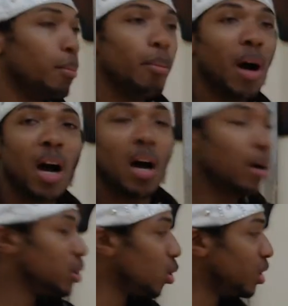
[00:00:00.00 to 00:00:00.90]

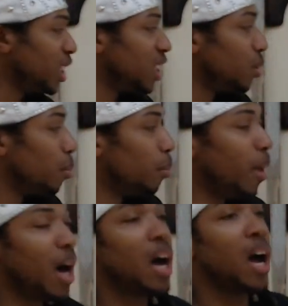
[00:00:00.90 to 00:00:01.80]
Ma, so this is
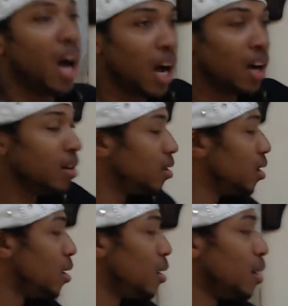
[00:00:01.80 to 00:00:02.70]
ma,
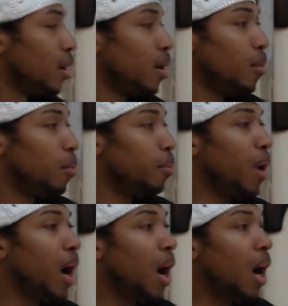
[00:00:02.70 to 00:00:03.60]

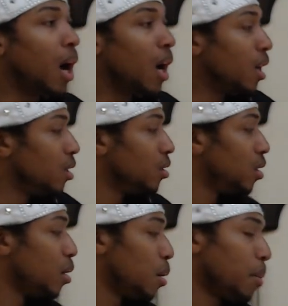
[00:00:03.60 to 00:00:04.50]
ma,
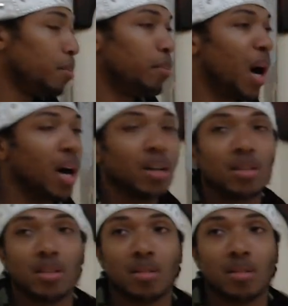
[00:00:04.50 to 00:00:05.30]
ma.